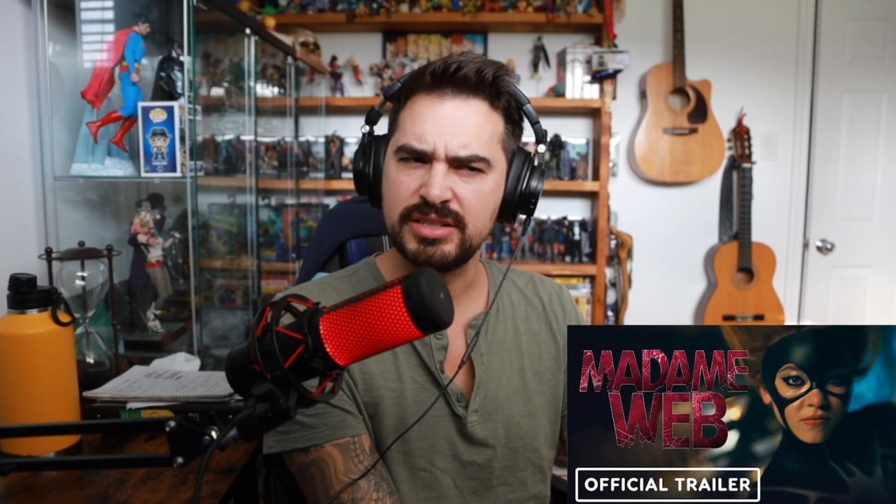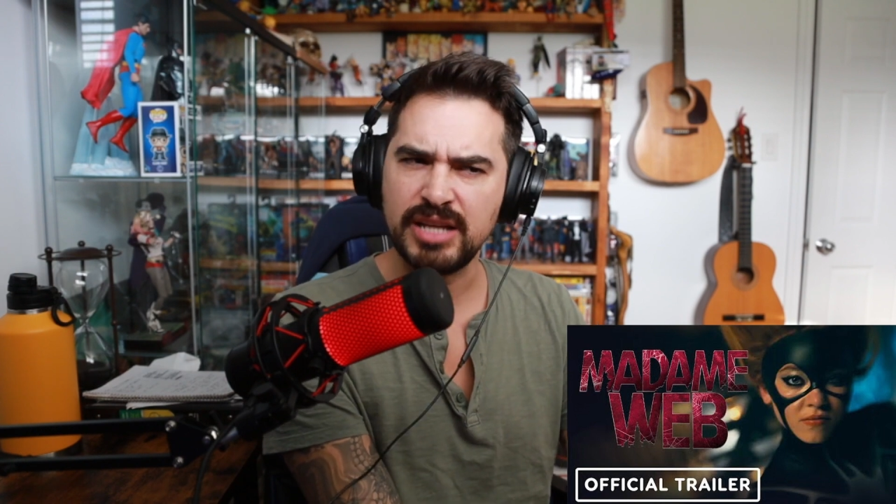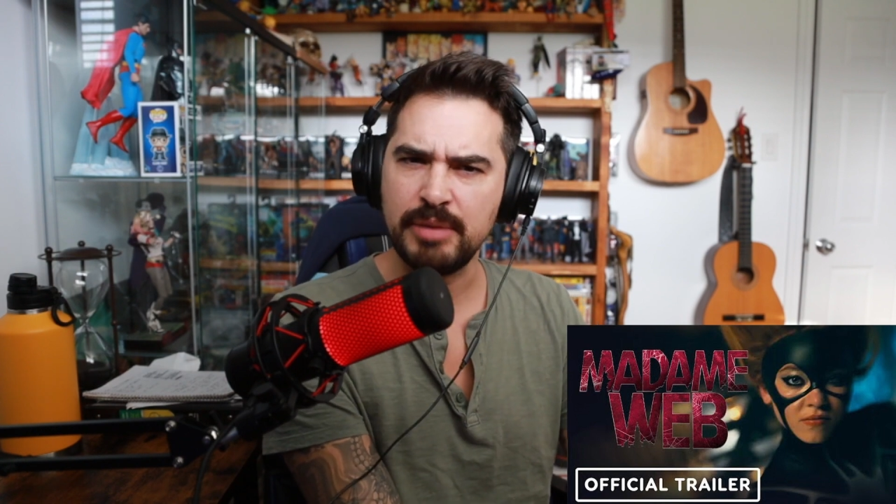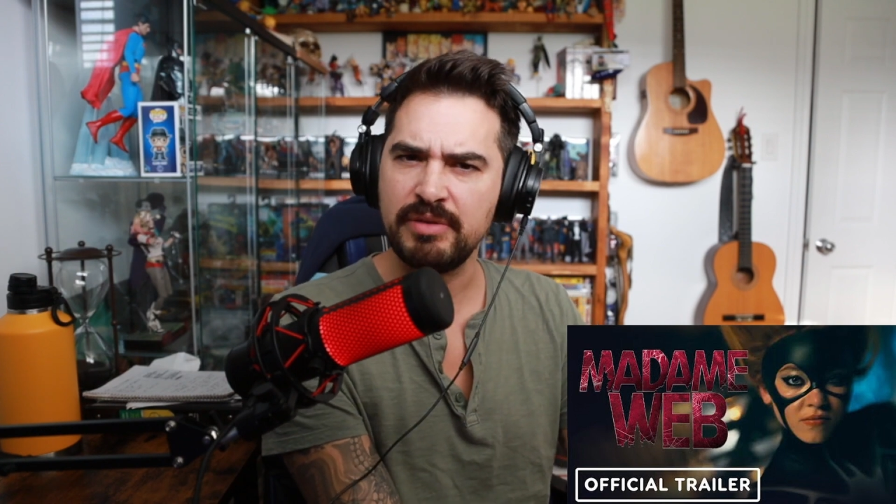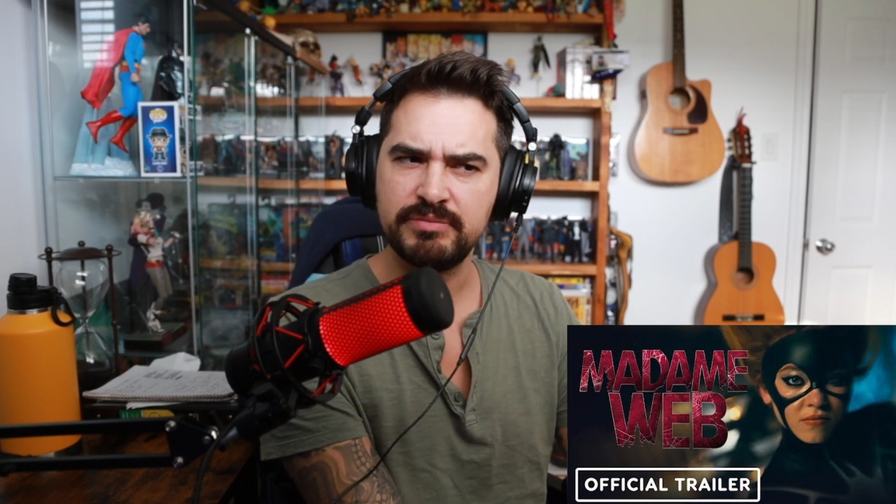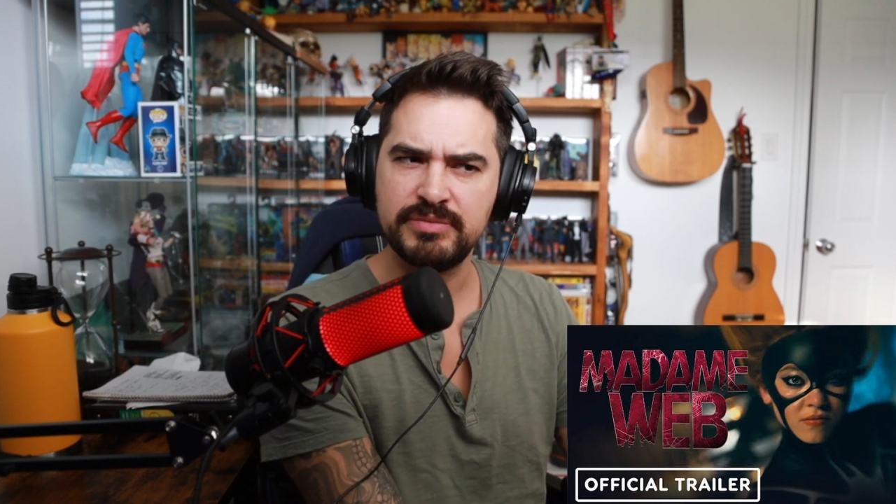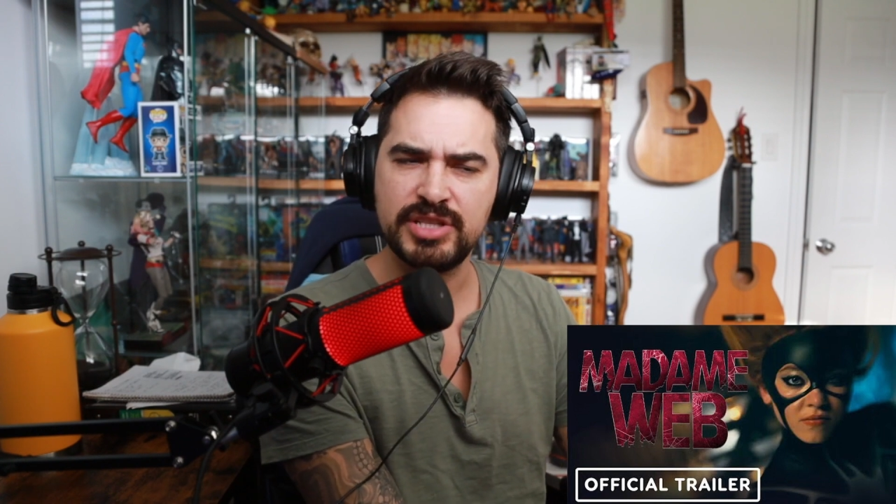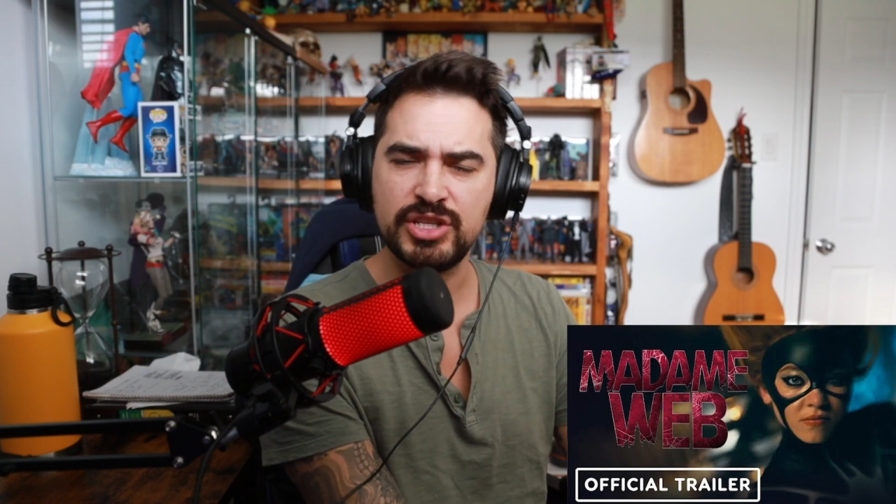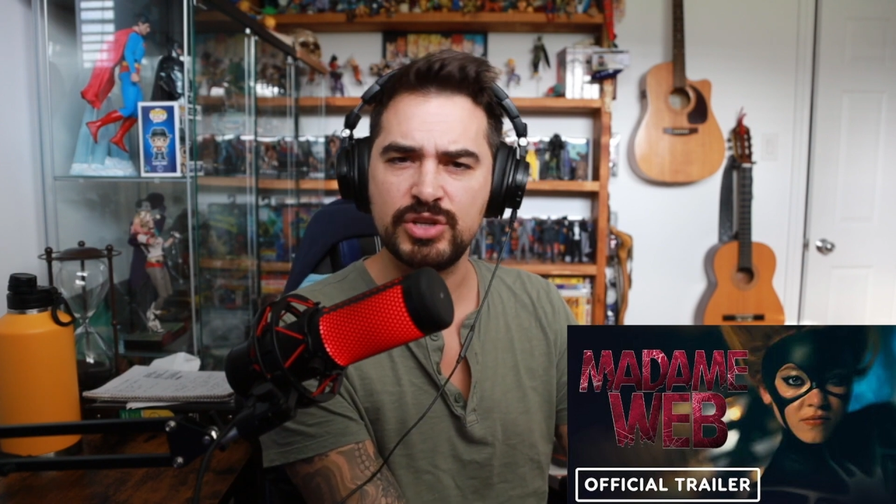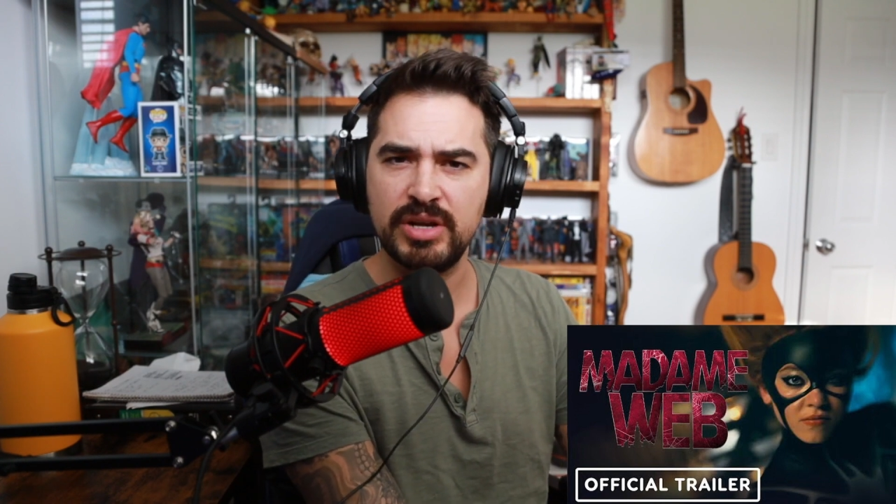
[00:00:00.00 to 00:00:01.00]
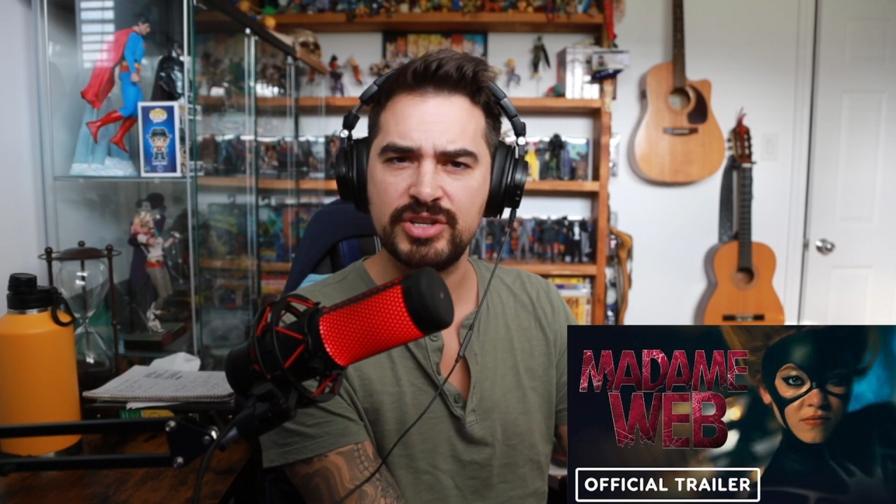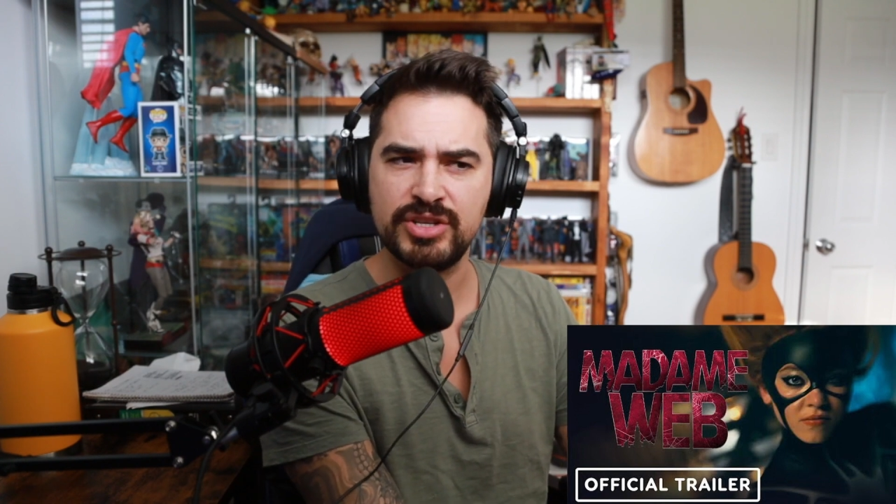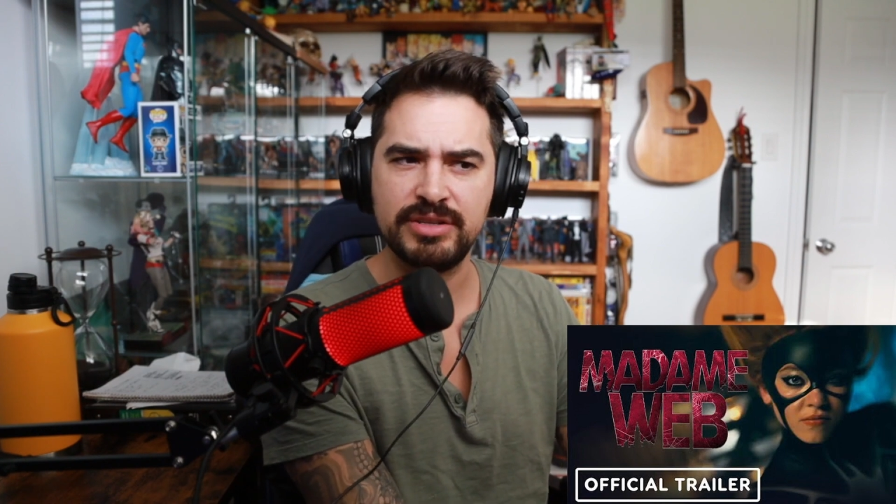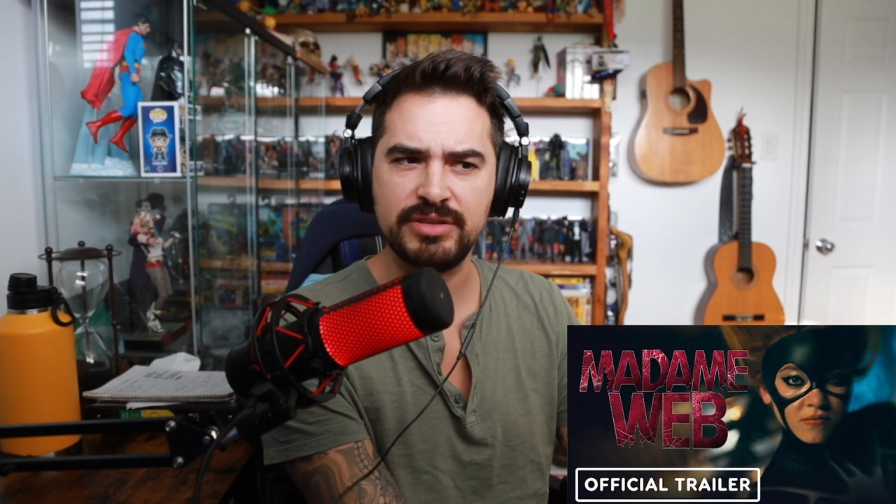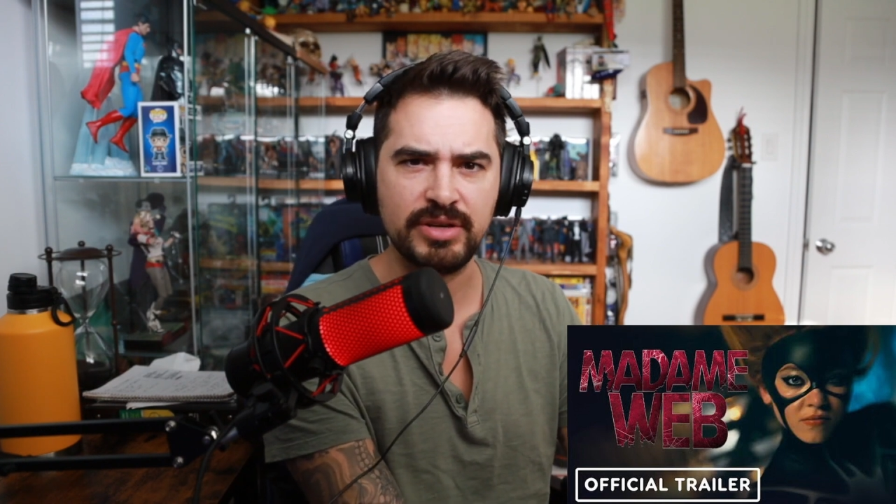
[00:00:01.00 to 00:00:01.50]
type of
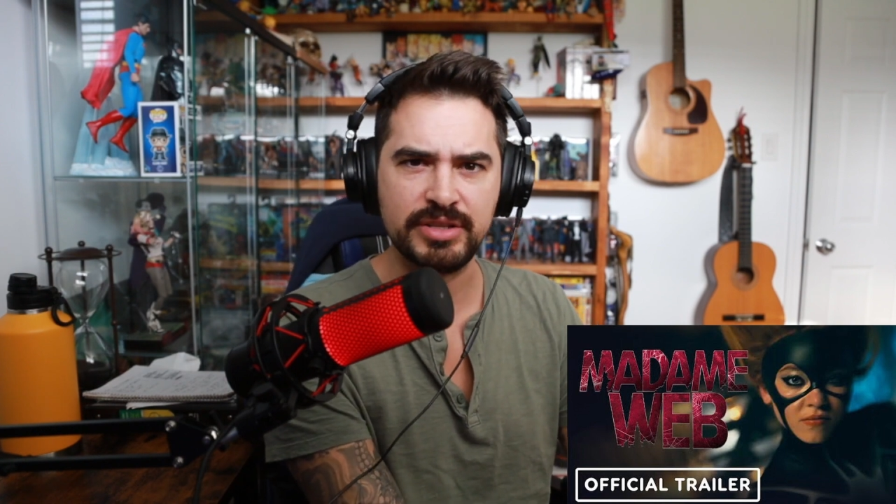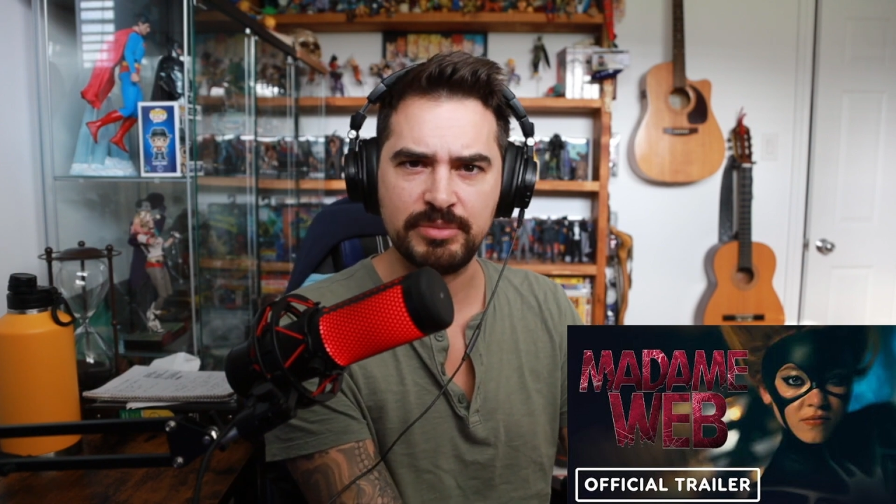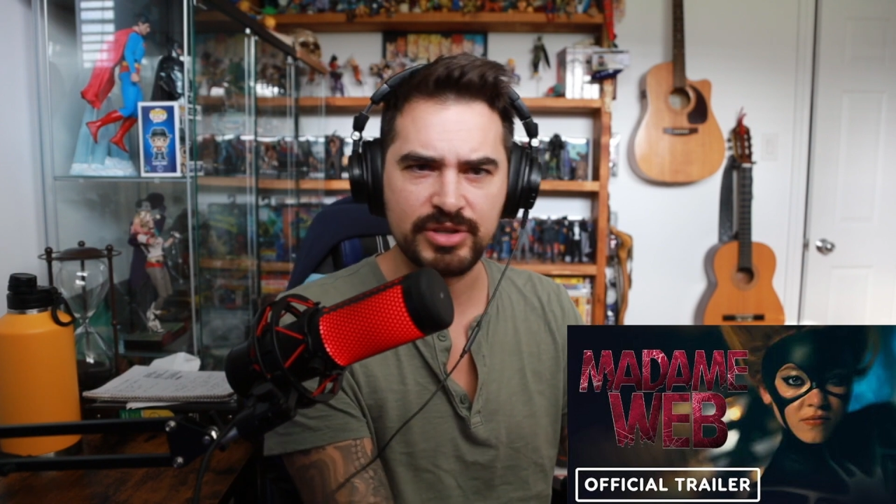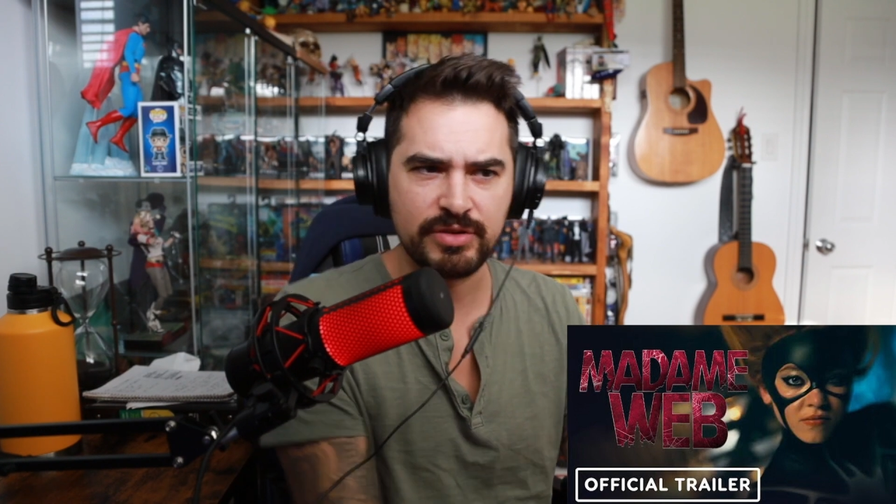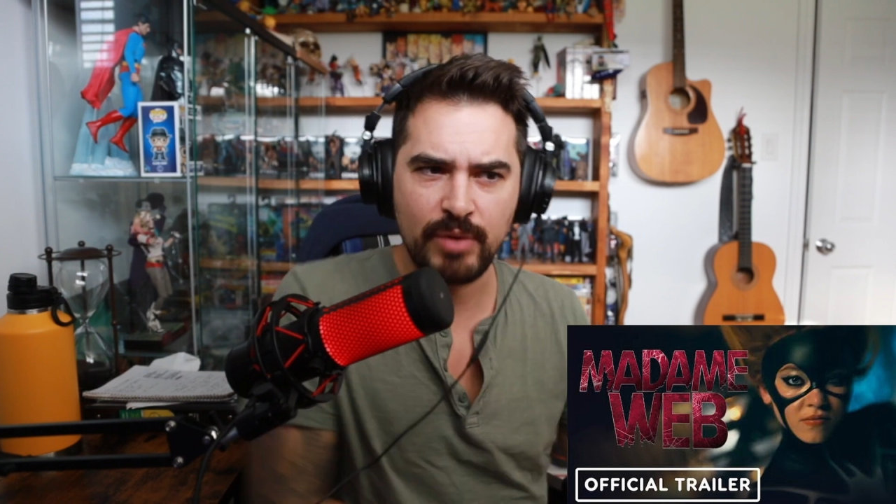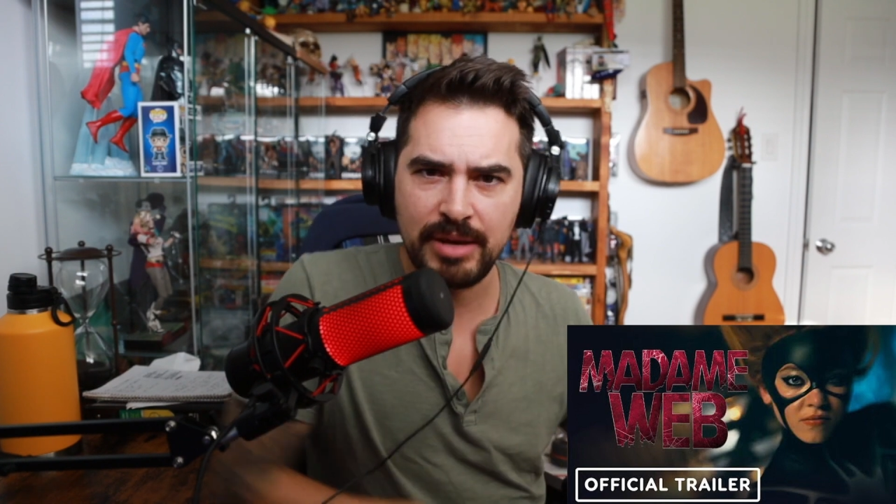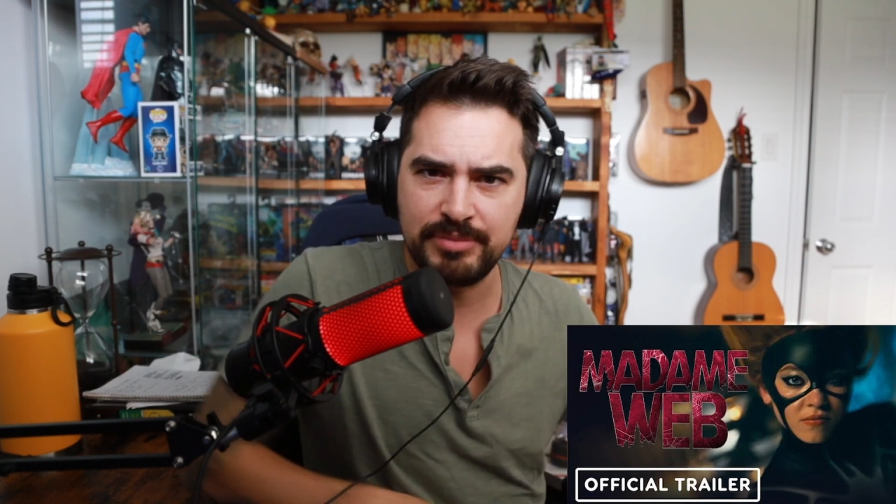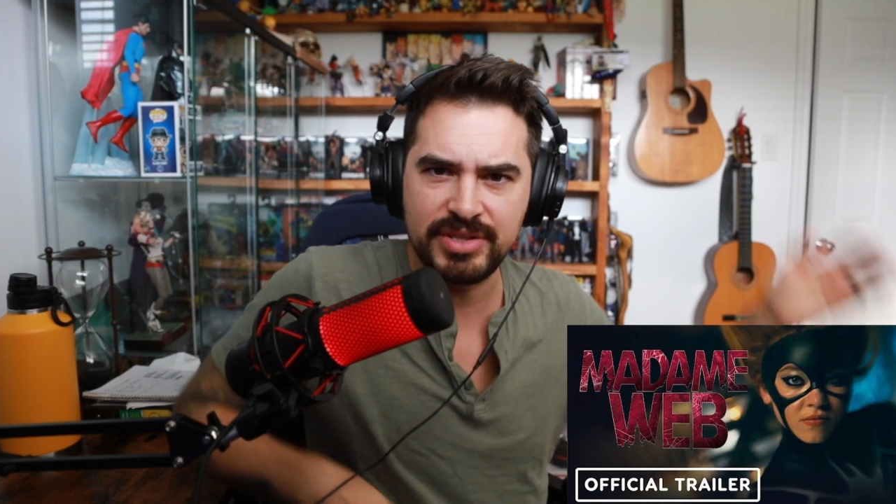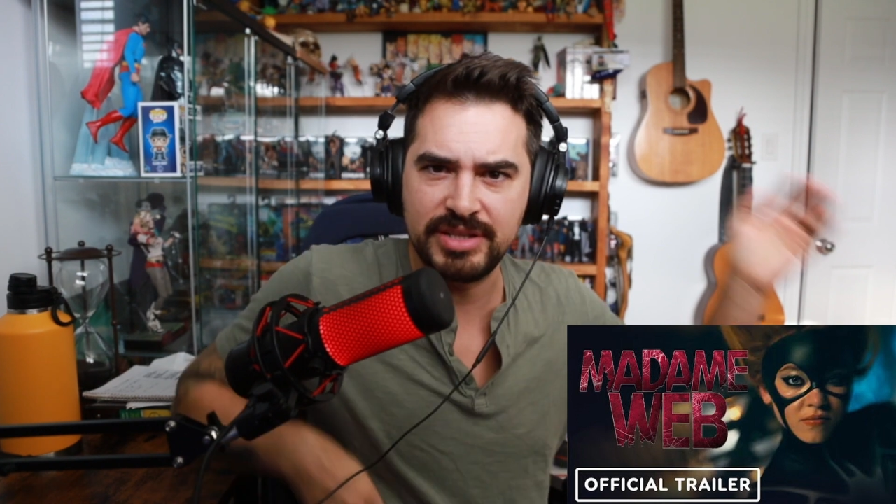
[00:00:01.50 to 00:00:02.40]
situation who has a bunch of webs